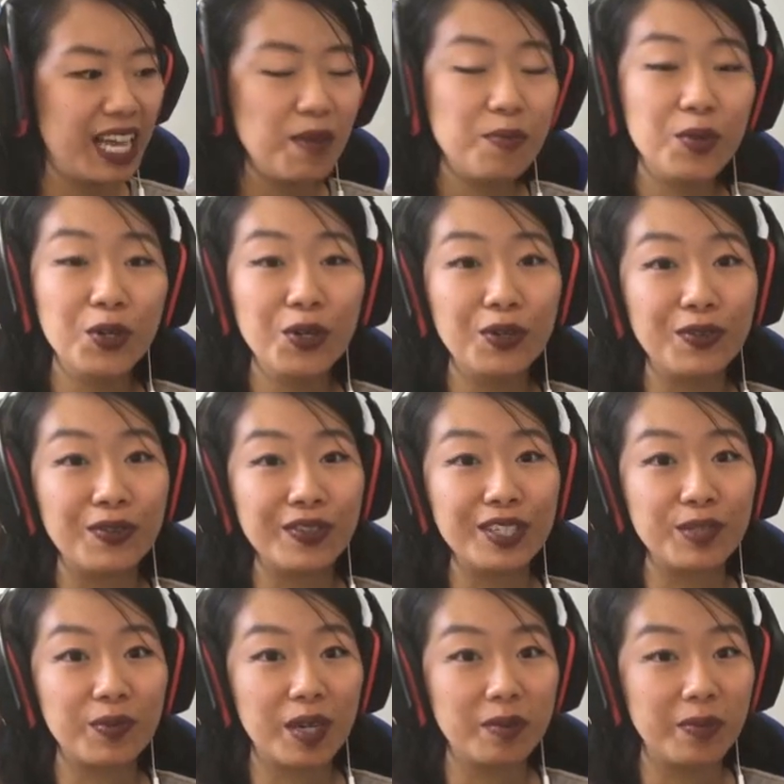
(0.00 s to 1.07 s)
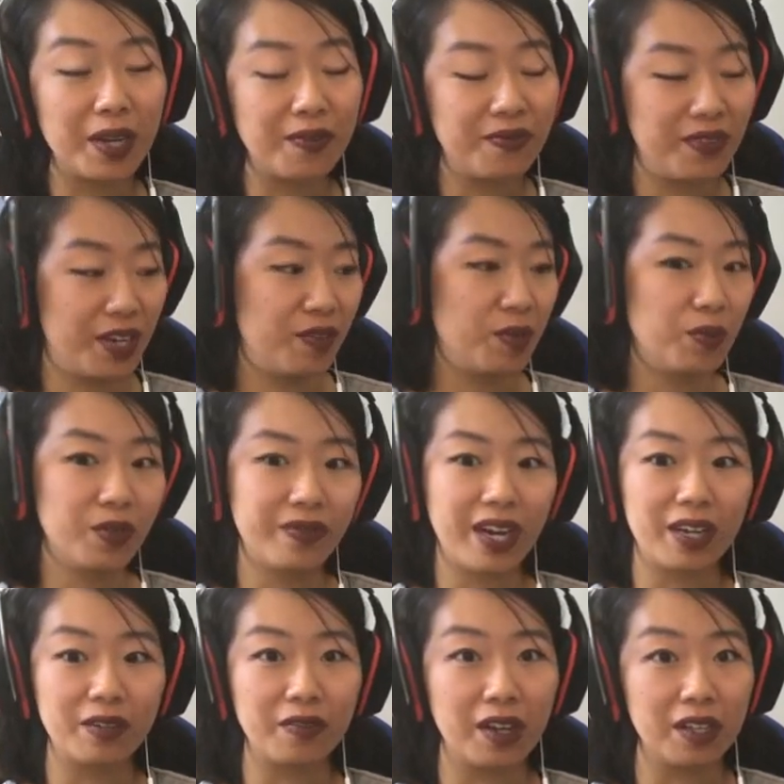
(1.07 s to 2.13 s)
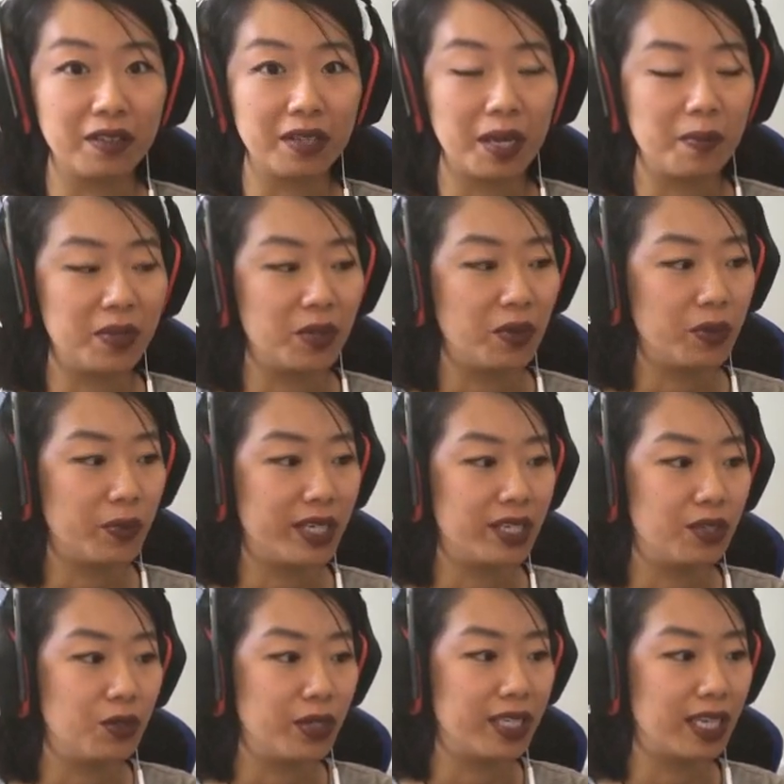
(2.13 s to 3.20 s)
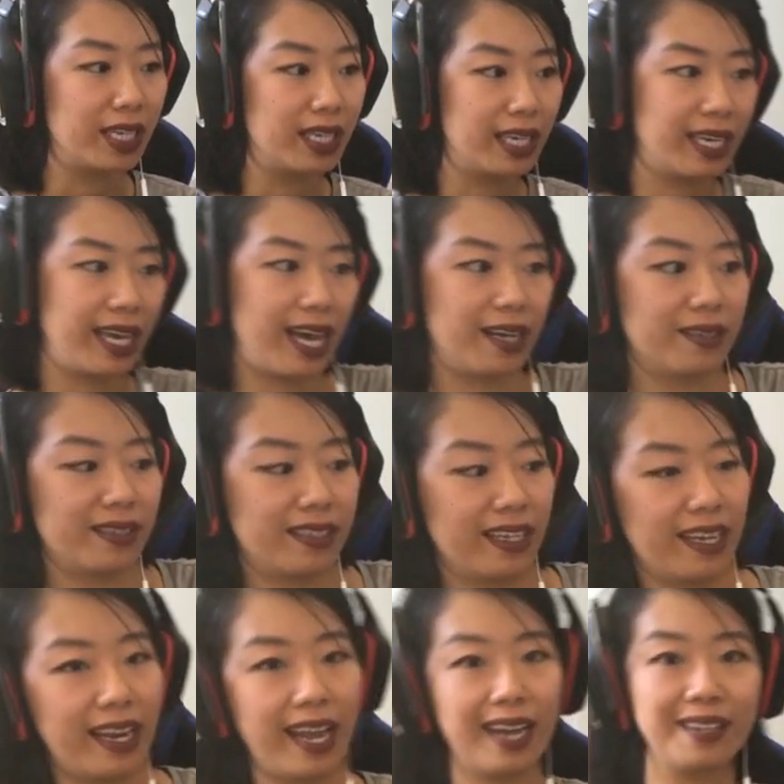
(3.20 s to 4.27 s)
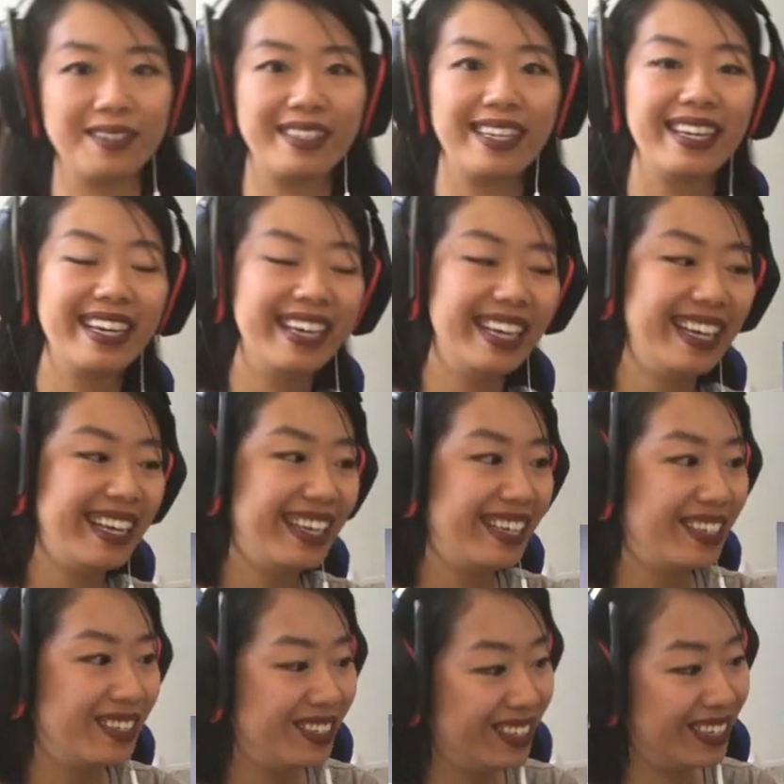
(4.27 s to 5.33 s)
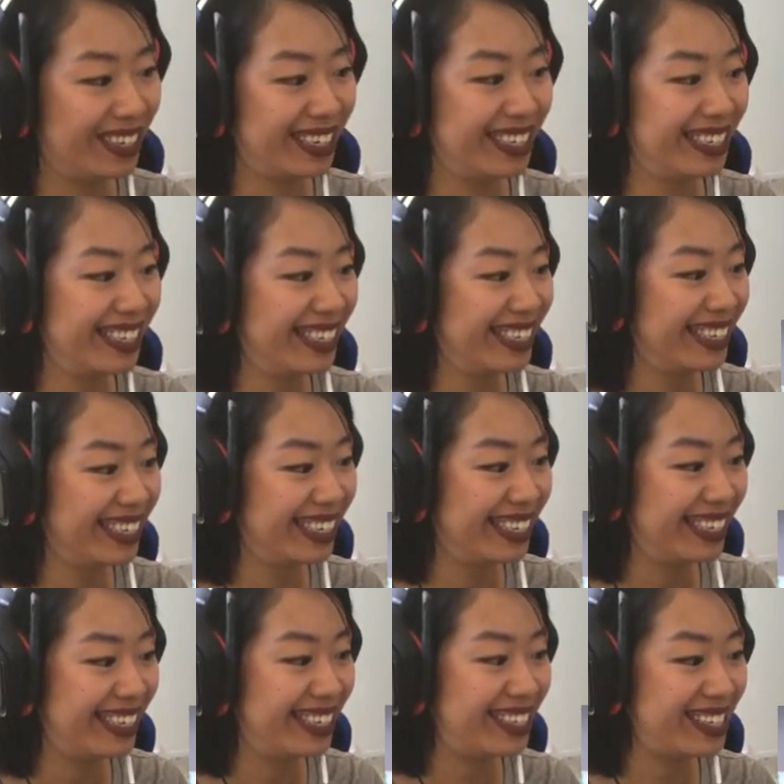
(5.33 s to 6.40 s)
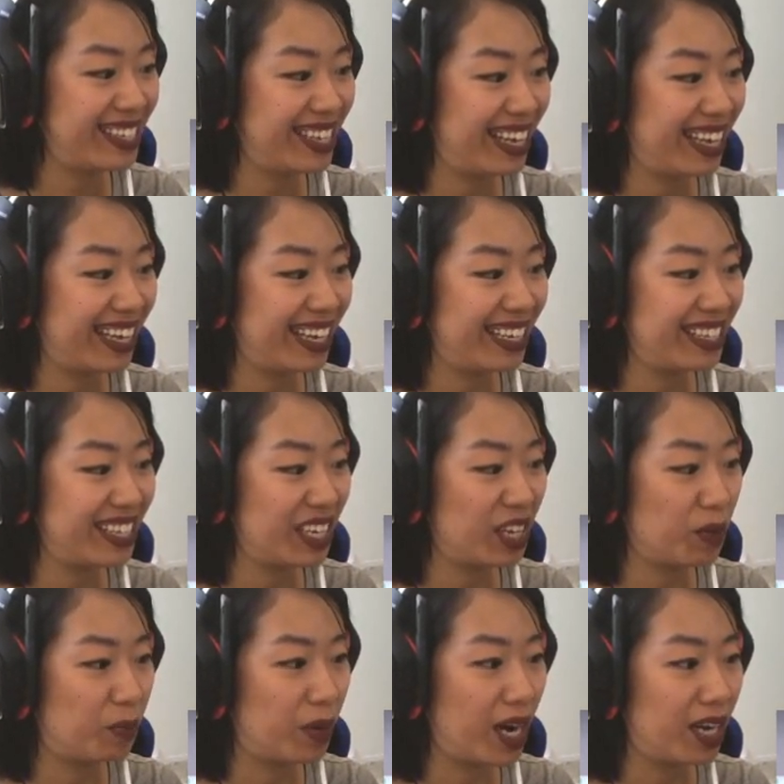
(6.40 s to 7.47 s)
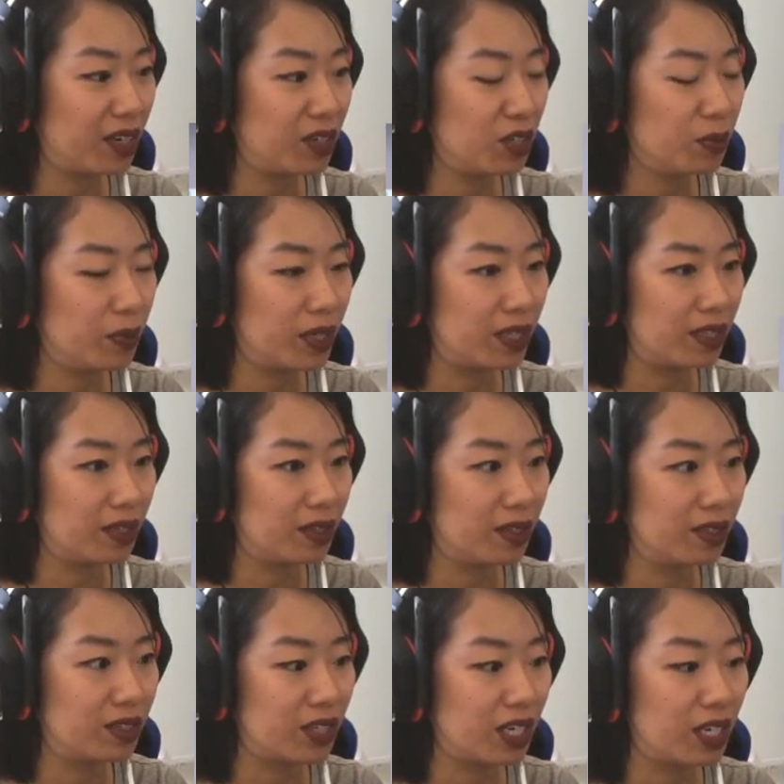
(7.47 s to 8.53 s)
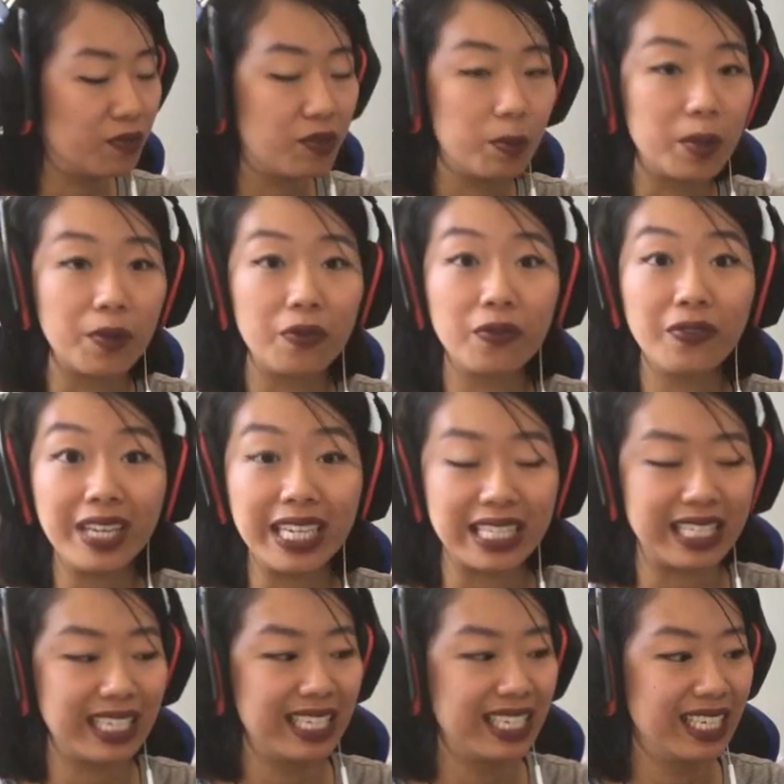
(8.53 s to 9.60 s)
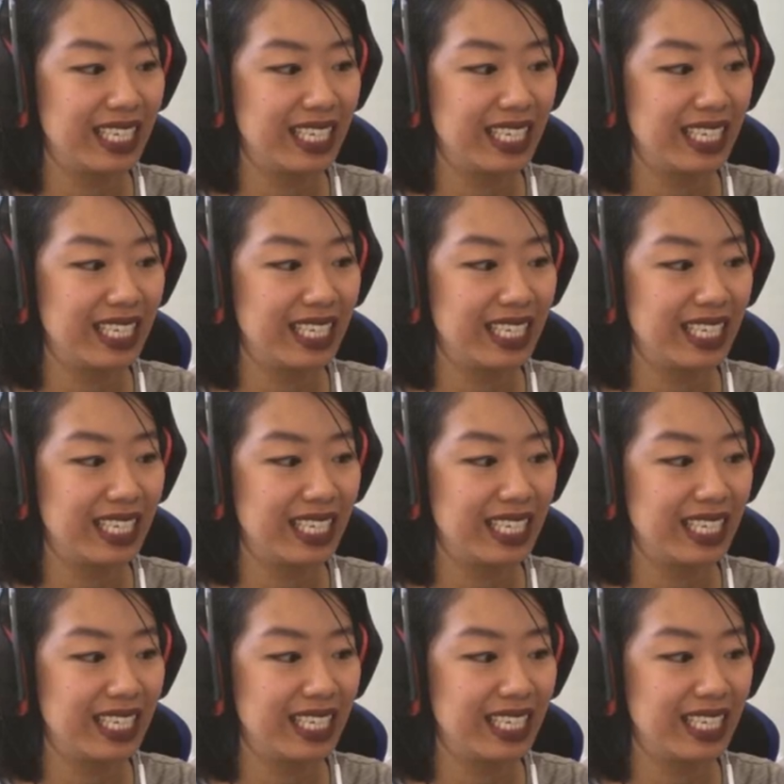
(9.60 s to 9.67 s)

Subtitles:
That move is probably my favorite move out of all of them. The one where they're doing the kick out and out. Whew. It's just like, it's like a bilateral, but starting from the feet.